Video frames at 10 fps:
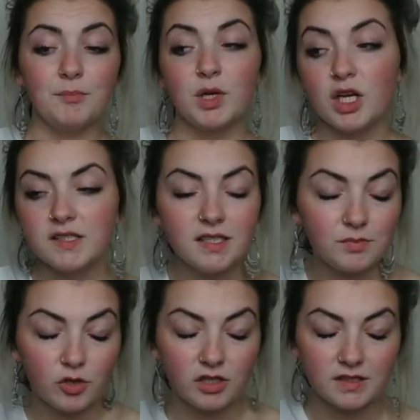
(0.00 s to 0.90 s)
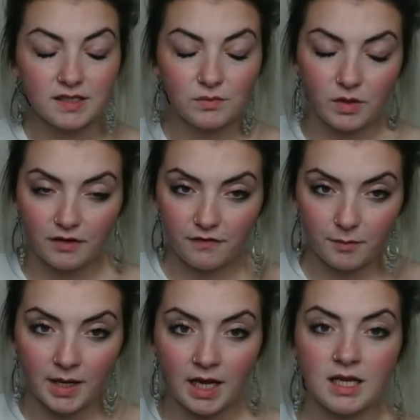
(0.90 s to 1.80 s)
because these products didn't work for
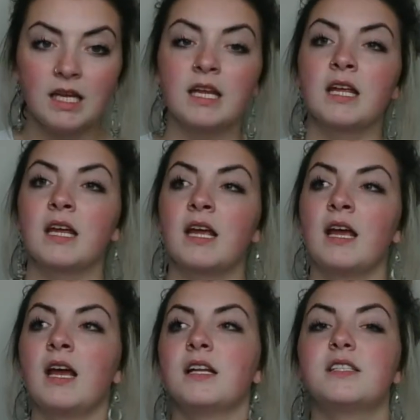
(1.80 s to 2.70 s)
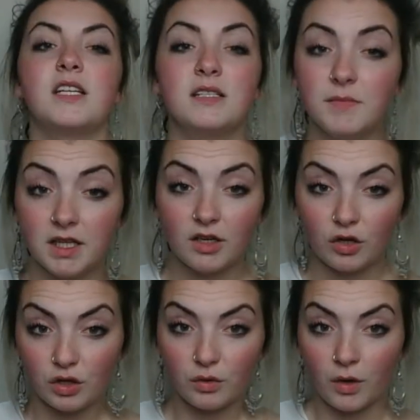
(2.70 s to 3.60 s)
me, doesn't mean they're
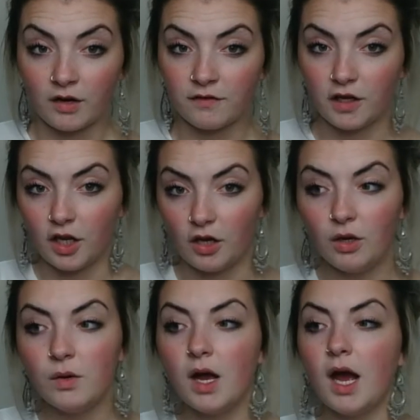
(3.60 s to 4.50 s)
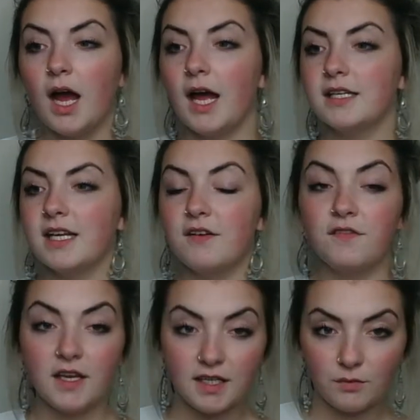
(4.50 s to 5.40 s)
not going to work for you. And if
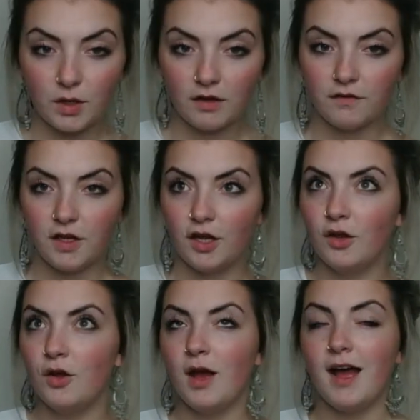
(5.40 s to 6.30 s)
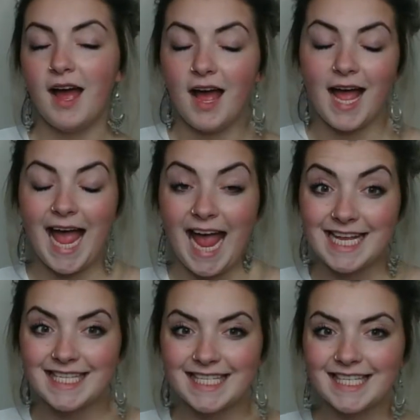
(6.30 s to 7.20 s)
they did work for you,
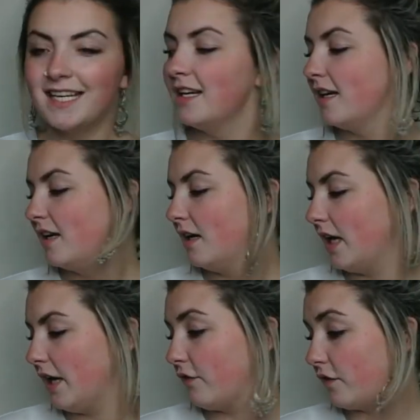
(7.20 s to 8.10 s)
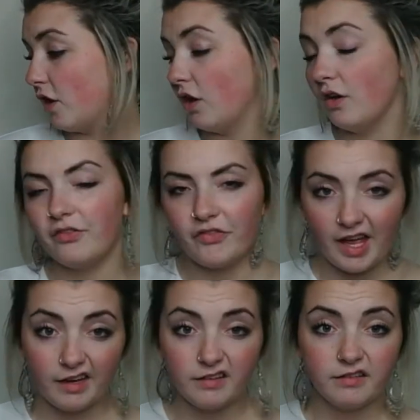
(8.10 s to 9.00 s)
ace. If not,
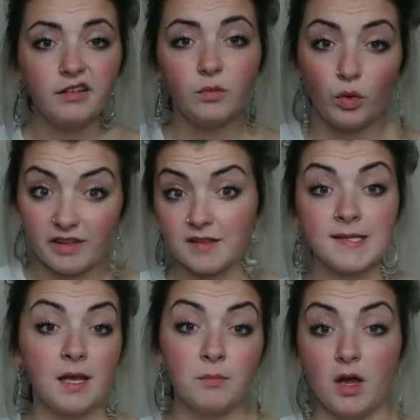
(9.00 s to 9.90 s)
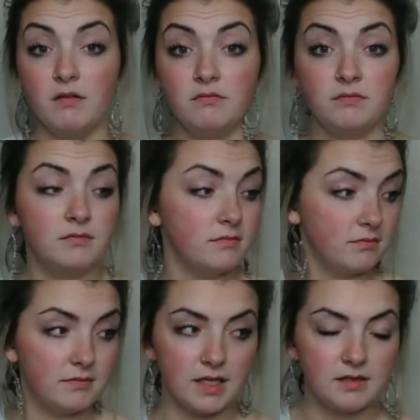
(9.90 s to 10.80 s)
then we're in the same boat.
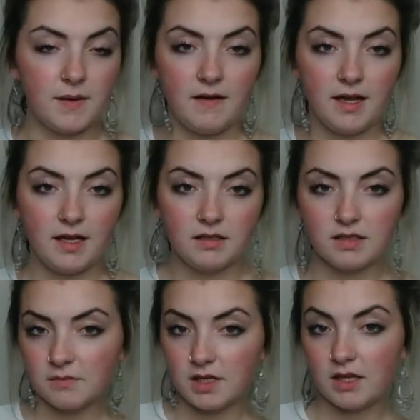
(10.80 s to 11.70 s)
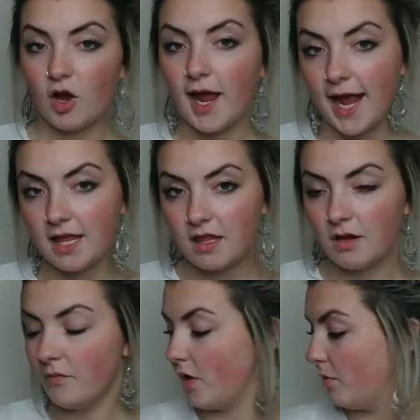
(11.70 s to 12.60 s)
That's about it. It doesn't mean that I hate
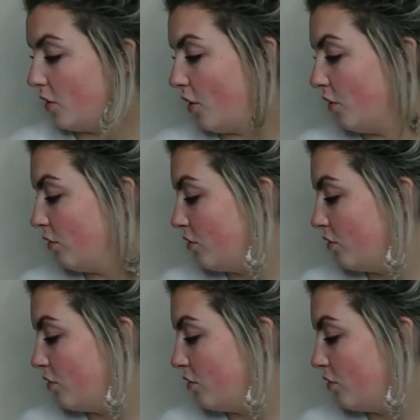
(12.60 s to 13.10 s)
them. I'm not